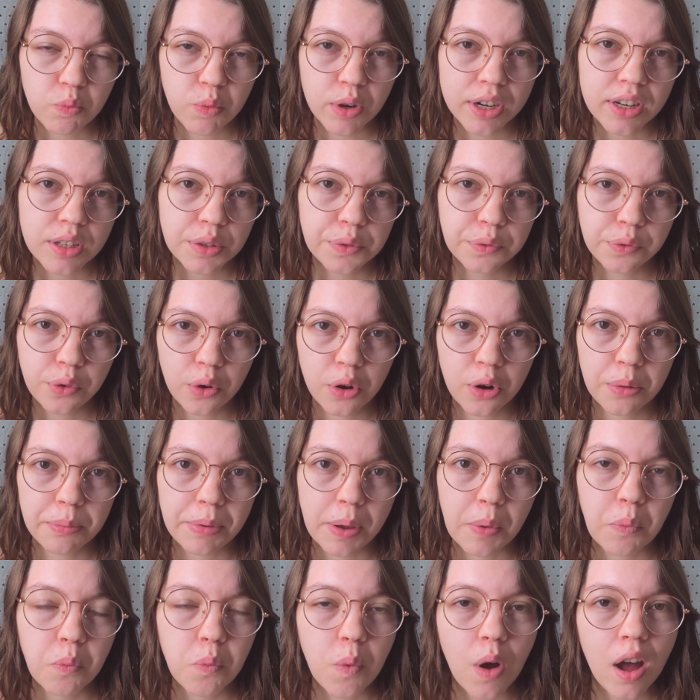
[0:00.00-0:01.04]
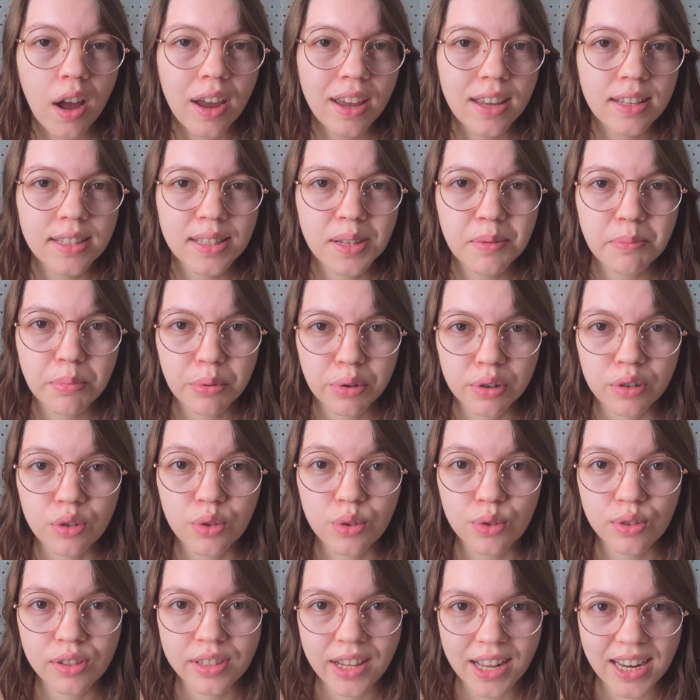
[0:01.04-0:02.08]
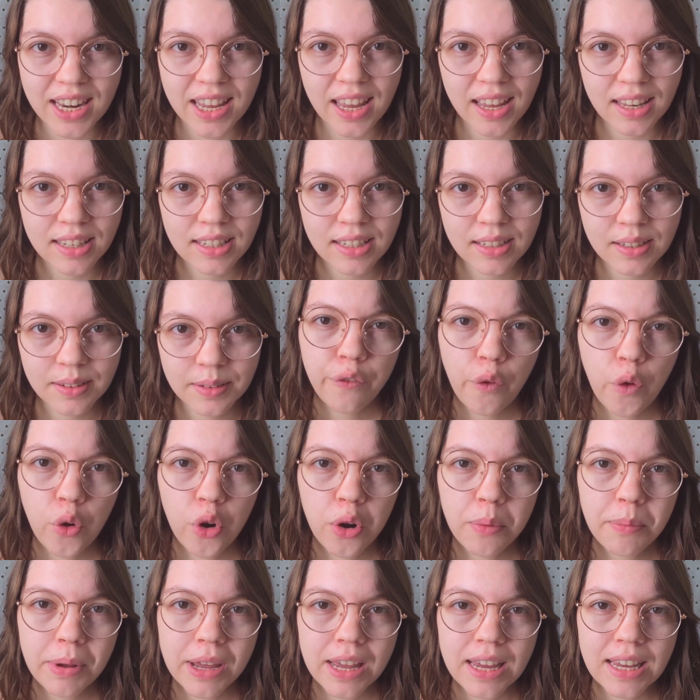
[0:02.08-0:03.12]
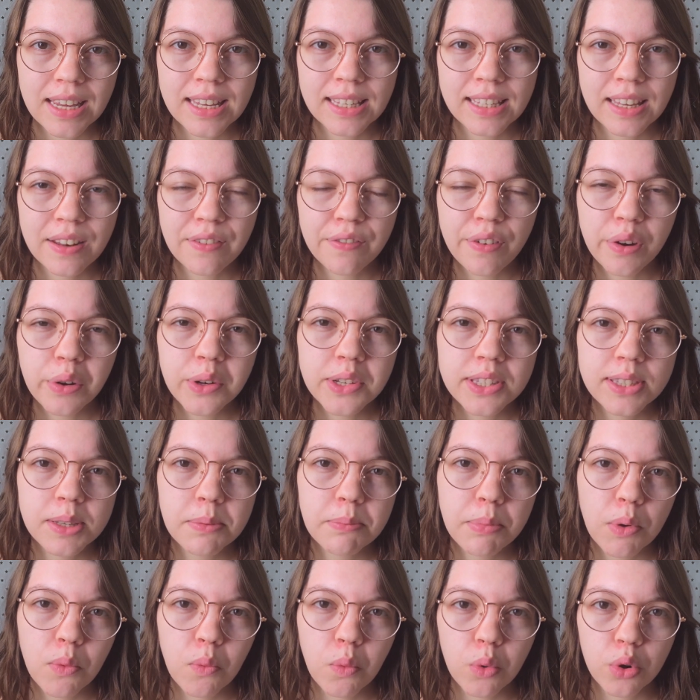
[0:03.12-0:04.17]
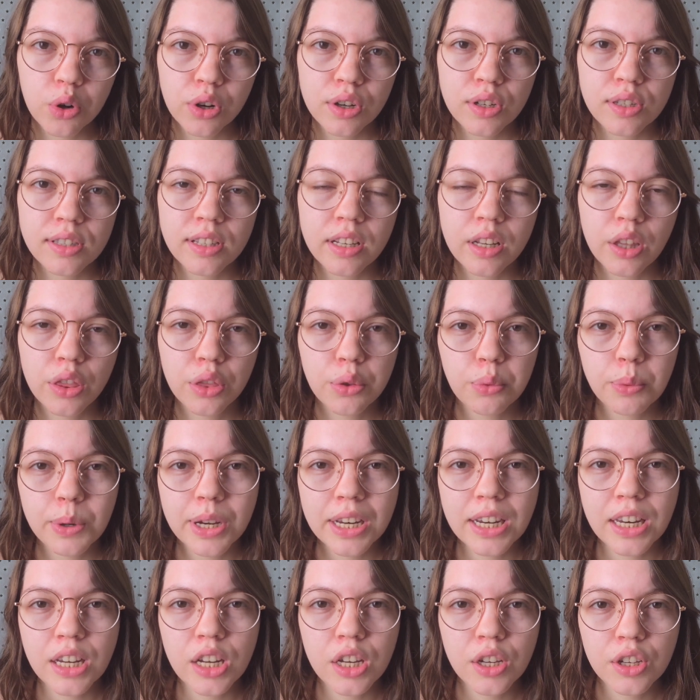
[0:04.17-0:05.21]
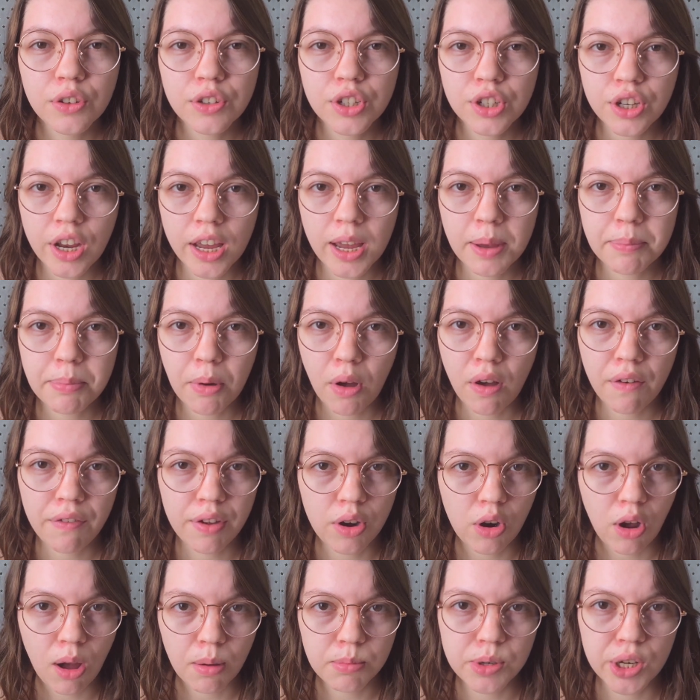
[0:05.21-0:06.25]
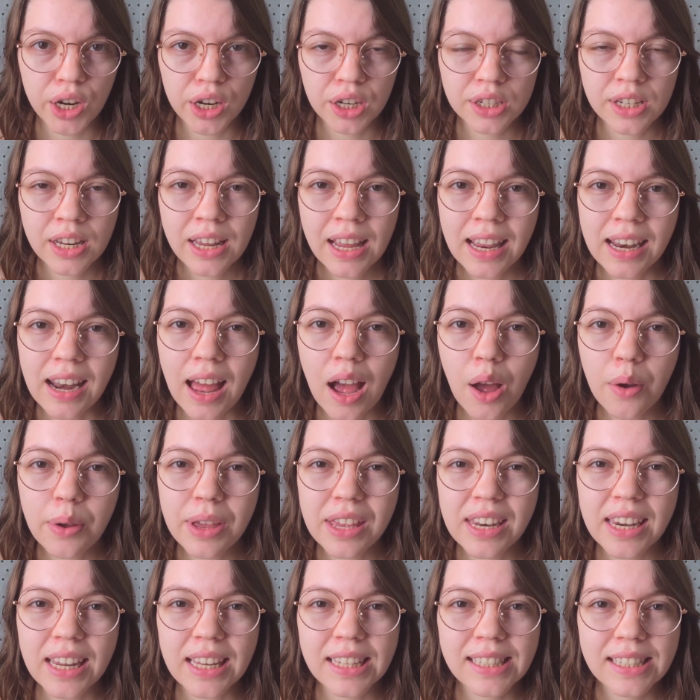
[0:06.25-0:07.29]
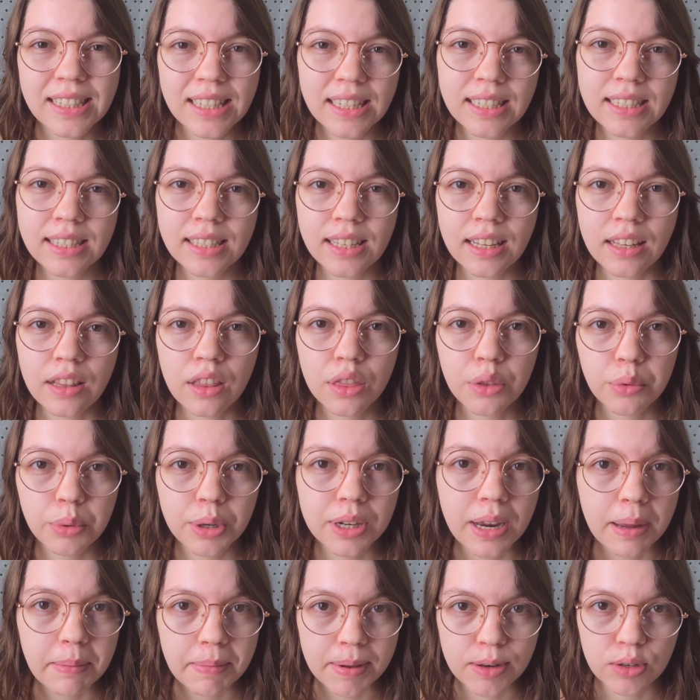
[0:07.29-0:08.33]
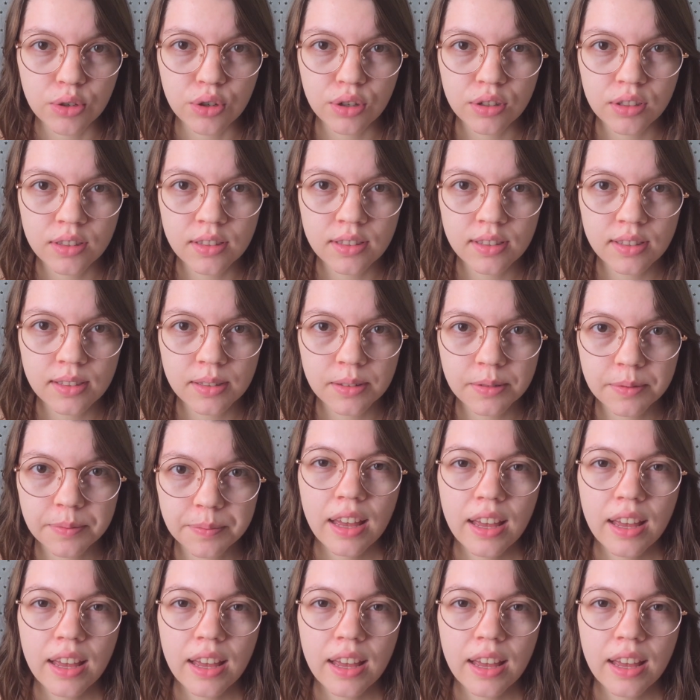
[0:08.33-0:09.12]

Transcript: what is form and why it's important to study it. Form is, in very simple words, the 3D shape of an object and how it exists in 3 dimensions.